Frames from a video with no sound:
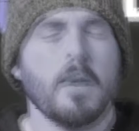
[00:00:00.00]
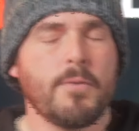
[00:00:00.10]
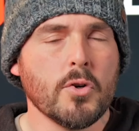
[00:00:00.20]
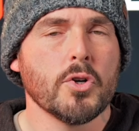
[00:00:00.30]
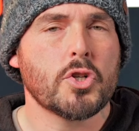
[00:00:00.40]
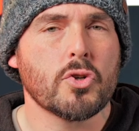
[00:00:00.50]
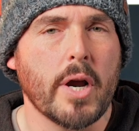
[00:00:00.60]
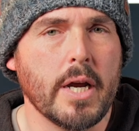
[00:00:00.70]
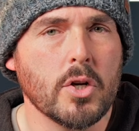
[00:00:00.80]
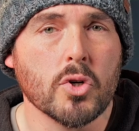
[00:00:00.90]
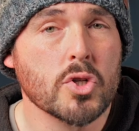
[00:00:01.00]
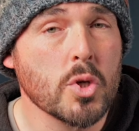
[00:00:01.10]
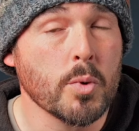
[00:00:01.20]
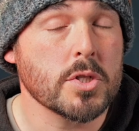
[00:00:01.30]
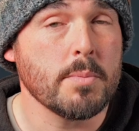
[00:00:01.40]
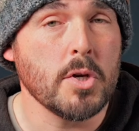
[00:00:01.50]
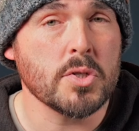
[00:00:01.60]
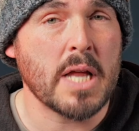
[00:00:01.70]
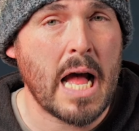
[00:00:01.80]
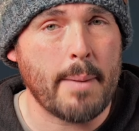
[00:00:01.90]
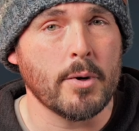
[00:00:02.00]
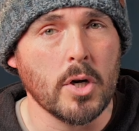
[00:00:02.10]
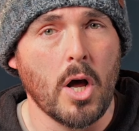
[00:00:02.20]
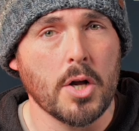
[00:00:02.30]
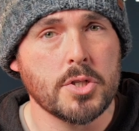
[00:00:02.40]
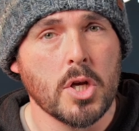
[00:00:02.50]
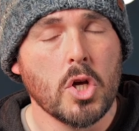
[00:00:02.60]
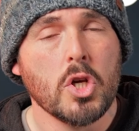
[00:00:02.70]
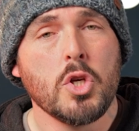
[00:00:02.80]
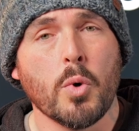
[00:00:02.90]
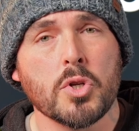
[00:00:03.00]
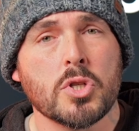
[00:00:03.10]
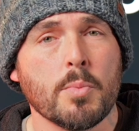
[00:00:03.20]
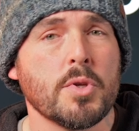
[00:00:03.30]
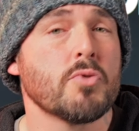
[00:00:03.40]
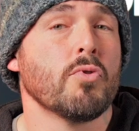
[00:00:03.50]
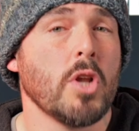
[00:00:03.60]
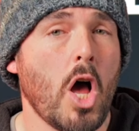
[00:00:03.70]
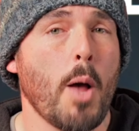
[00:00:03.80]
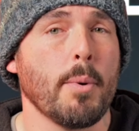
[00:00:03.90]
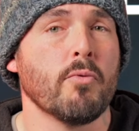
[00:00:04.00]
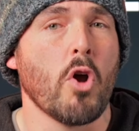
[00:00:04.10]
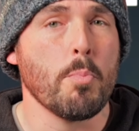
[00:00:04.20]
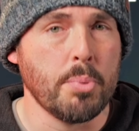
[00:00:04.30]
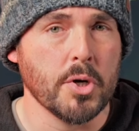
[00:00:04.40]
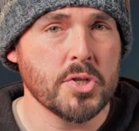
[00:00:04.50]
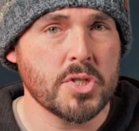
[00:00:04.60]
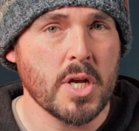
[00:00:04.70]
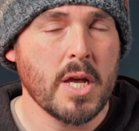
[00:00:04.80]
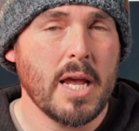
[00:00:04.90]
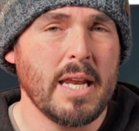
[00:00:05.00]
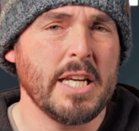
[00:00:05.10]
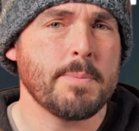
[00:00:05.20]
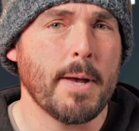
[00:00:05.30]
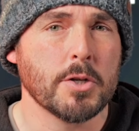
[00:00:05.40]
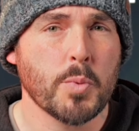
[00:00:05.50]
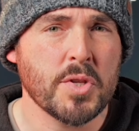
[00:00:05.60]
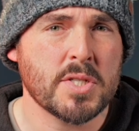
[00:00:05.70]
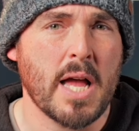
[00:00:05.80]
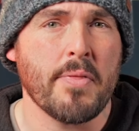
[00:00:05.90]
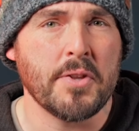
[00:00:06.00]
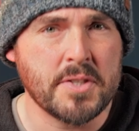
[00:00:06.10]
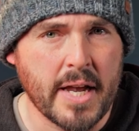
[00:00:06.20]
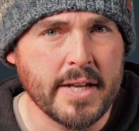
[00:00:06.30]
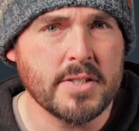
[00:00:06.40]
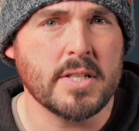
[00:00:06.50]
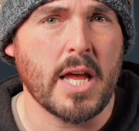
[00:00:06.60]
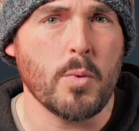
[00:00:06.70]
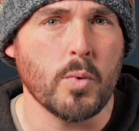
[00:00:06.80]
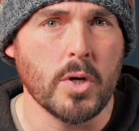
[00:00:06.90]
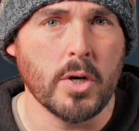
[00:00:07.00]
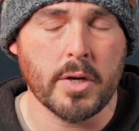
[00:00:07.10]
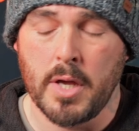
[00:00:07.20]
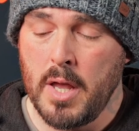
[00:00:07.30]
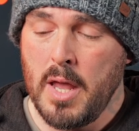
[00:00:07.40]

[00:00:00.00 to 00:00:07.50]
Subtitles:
If you're a trade or someone that's going to be using a hammer a lot, you want something that's reliable and robust. It needs to be able to withstand the day-to-day work.